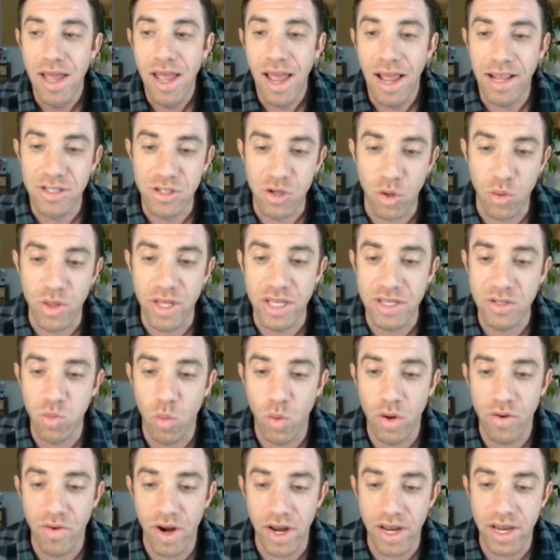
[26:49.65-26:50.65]
And so this
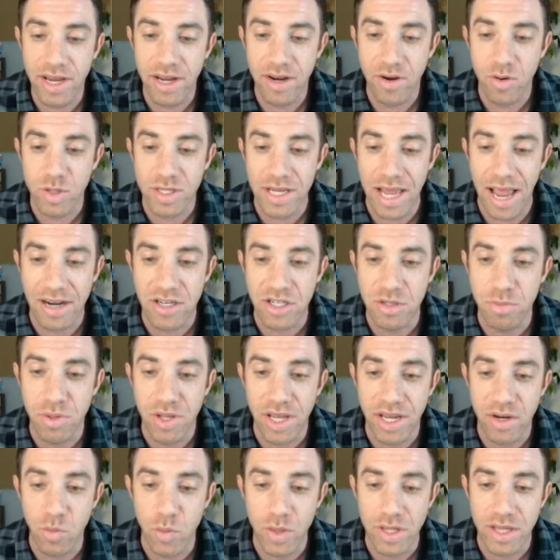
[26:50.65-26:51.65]
one right here was actually
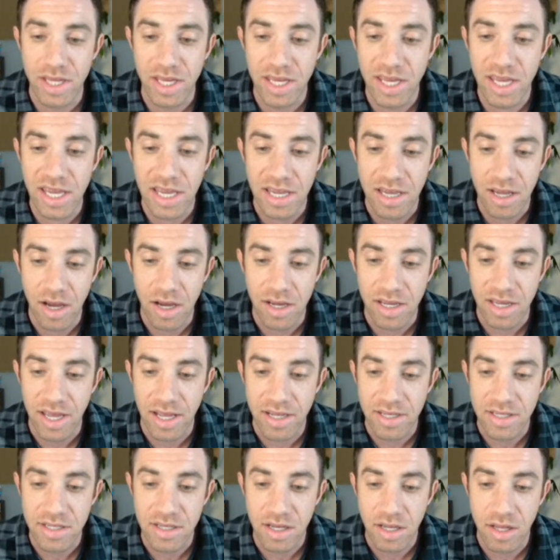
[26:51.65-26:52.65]
played with the Heat
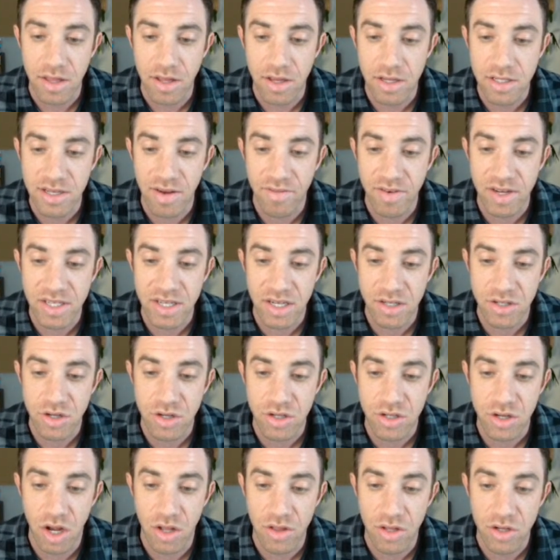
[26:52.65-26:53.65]
against the
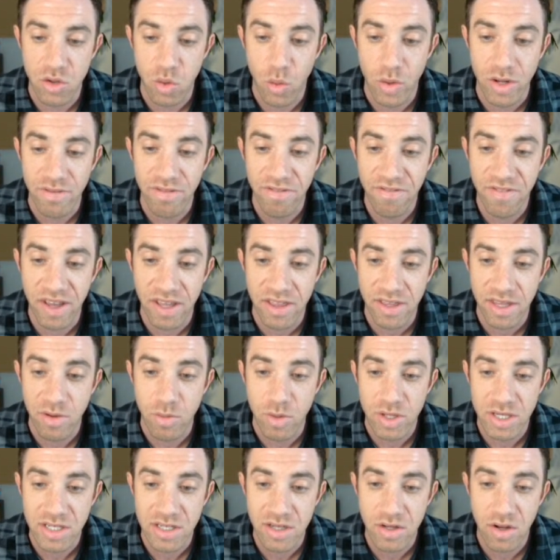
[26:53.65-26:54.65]
76ers on the 25th. He
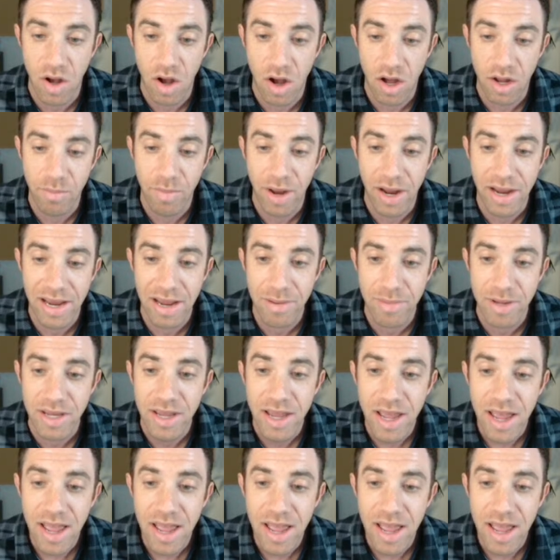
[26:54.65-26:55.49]
was still on Miami.